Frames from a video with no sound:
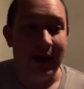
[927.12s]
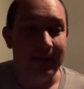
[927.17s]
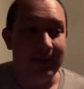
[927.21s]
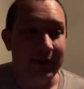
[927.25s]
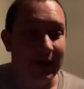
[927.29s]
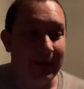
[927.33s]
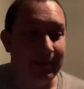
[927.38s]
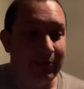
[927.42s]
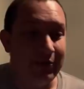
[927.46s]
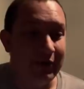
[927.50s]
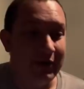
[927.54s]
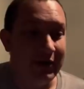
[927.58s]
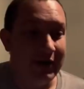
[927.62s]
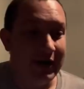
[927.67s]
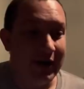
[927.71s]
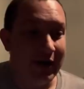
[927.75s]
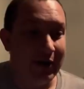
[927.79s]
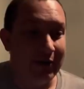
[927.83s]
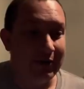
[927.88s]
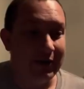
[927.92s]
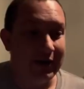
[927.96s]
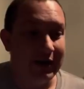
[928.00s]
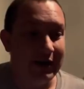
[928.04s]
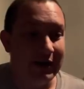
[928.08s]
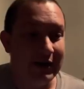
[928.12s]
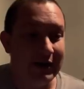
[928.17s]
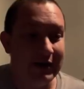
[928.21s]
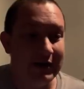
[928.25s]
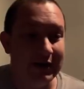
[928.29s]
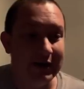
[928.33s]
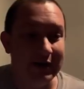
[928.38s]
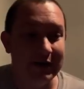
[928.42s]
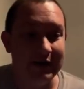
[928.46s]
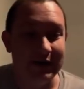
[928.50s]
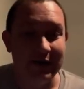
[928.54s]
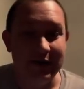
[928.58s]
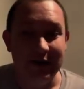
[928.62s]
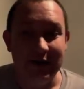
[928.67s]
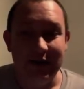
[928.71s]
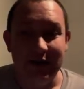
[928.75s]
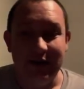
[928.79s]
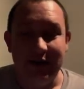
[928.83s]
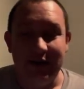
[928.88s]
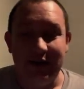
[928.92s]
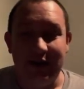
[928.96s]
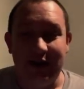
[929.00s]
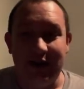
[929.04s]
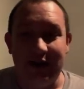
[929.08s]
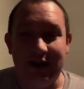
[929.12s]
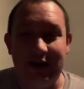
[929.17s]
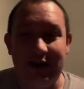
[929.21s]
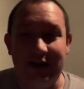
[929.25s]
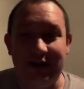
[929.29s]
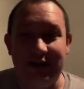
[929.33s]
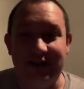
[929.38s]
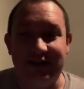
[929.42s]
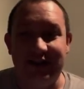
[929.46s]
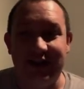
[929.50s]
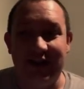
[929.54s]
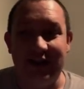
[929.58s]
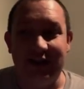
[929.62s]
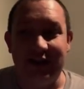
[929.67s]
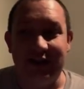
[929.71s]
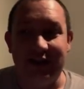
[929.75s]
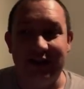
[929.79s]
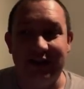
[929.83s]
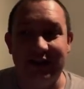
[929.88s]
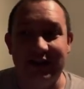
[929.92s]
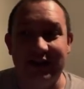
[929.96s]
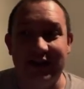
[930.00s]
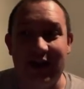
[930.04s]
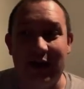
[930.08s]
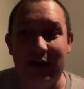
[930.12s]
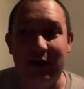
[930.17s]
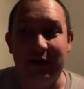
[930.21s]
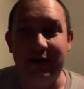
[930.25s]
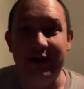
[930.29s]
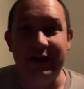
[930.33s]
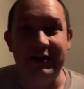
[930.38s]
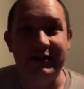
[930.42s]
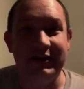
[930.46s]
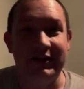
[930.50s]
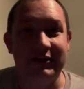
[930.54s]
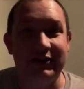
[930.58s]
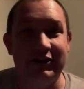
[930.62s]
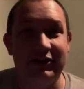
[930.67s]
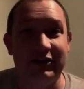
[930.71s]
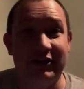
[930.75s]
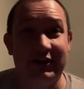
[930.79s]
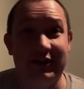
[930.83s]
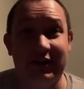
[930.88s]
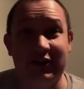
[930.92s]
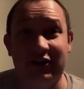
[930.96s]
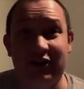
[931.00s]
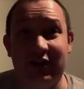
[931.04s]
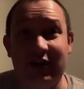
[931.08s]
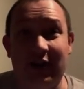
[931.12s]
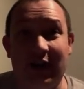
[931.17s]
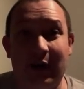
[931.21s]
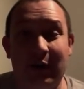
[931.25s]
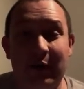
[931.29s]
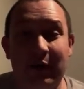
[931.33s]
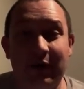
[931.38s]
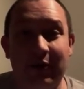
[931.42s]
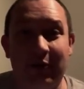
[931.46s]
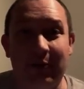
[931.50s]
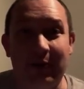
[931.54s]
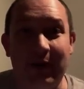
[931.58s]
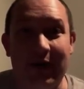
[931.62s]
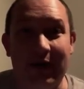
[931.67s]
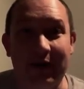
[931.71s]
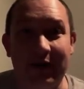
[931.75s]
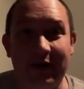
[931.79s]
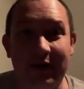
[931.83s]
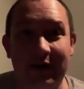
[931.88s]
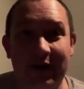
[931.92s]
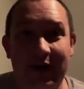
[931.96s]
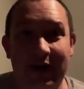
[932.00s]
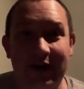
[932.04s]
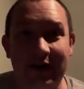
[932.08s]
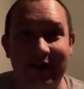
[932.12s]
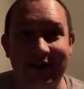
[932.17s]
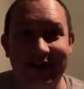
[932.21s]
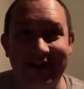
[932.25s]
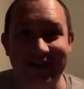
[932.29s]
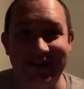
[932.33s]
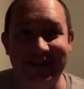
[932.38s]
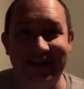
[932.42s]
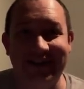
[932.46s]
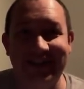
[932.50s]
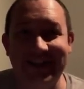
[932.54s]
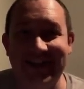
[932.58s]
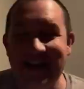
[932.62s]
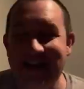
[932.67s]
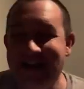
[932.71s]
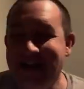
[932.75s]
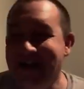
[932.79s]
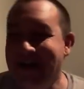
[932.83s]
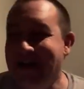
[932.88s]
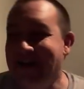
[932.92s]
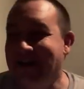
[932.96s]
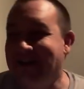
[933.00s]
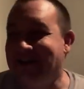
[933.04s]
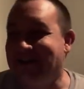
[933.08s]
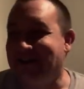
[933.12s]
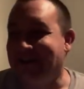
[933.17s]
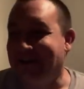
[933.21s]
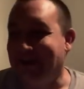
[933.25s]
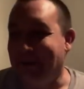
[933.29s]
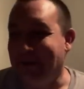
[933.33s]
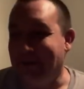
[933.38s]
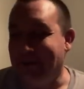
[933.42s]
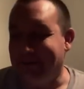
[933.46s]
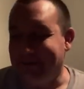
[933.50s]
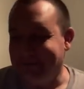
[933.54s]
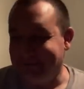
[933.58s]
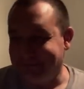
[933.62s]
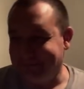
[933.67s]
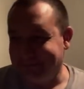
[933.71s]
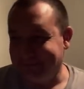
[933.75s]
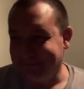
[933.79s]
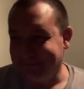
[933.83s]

I'm not putting out anything saying that this is how it is. This is just the shit I wonder about at night. So,